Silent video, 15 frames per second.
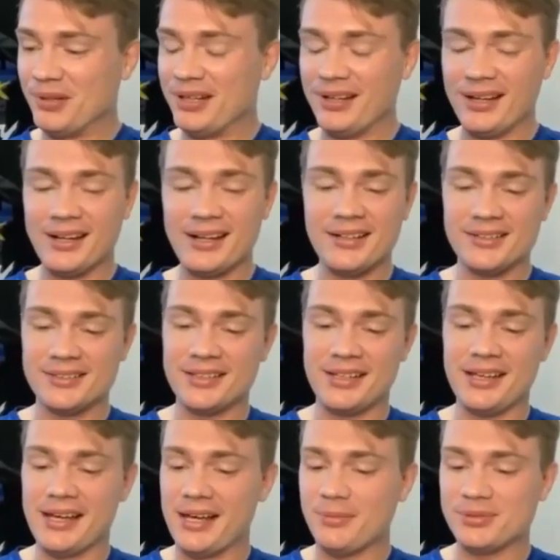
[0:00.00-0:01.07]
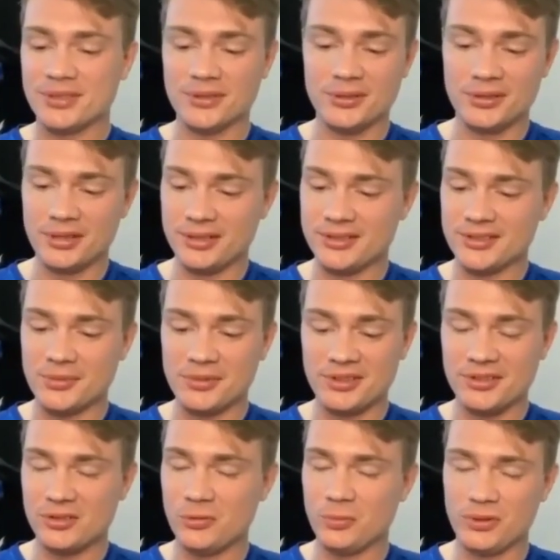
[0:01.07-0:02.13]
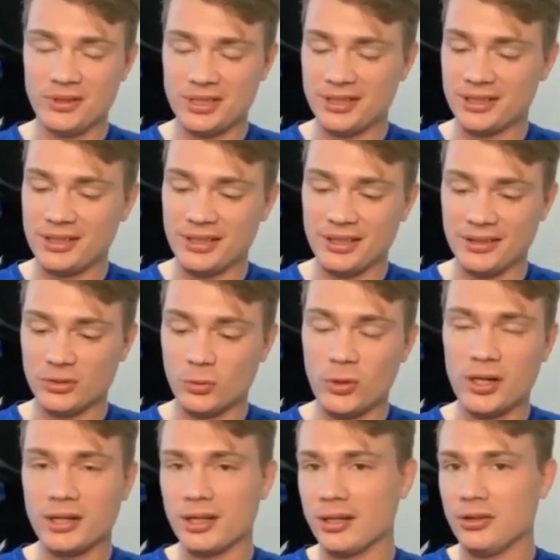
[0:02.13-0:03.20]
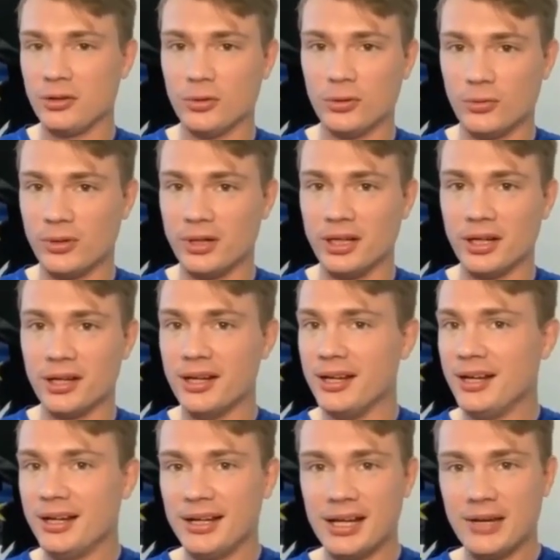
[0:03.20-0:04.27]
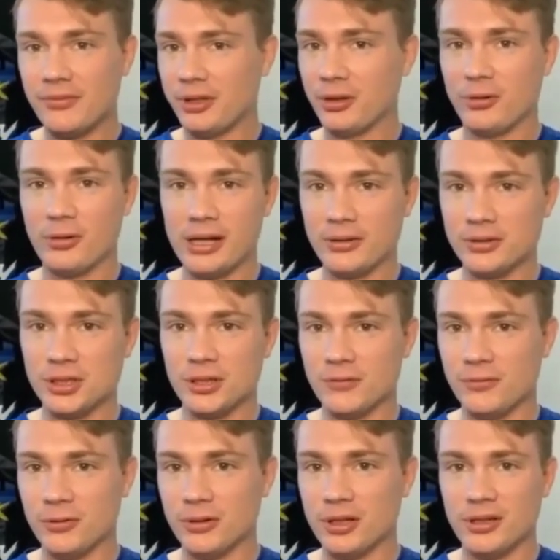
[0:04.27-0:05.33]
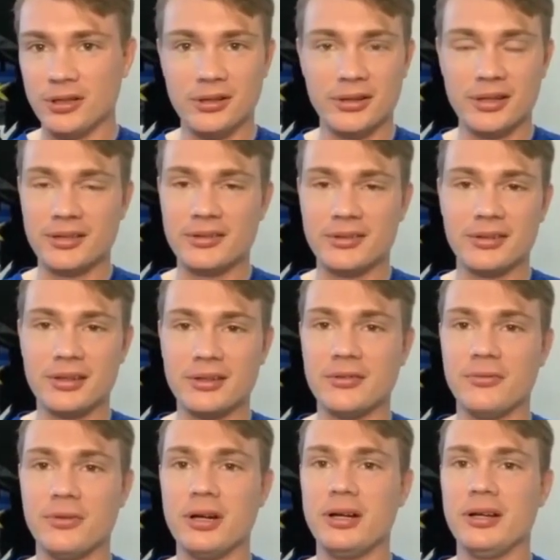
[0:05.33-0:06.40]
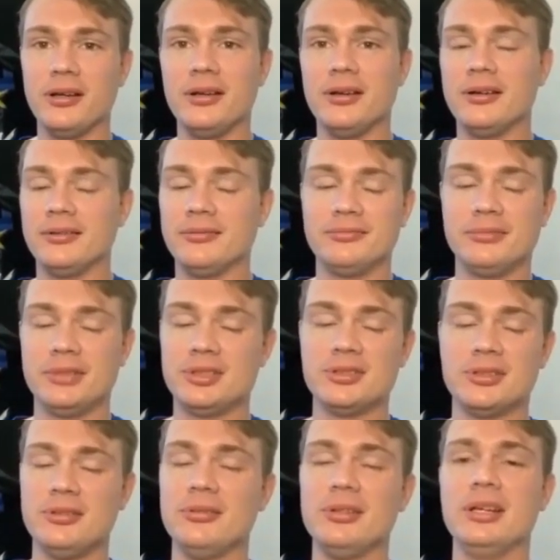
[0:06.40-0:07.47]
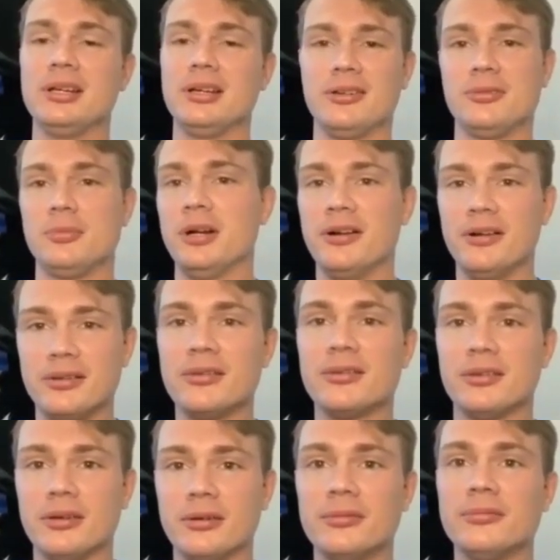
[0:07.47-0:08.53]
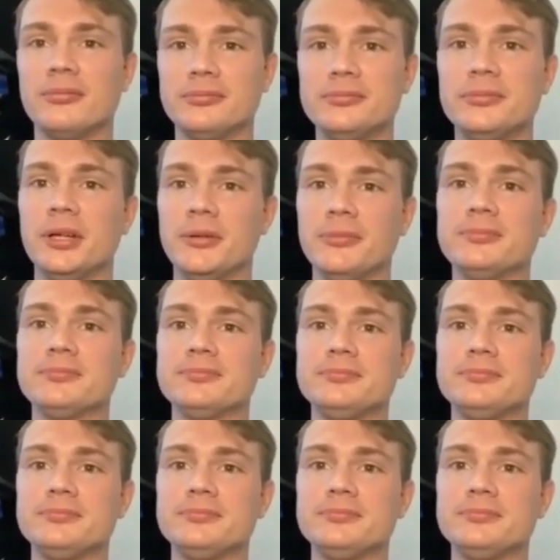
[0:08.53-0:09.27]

But I got to say, yeah, absolutely. Something super addicting is walking into a ring and having the crowd cheer for you. You know, that's that's a very it's a unique experience. So, yeah.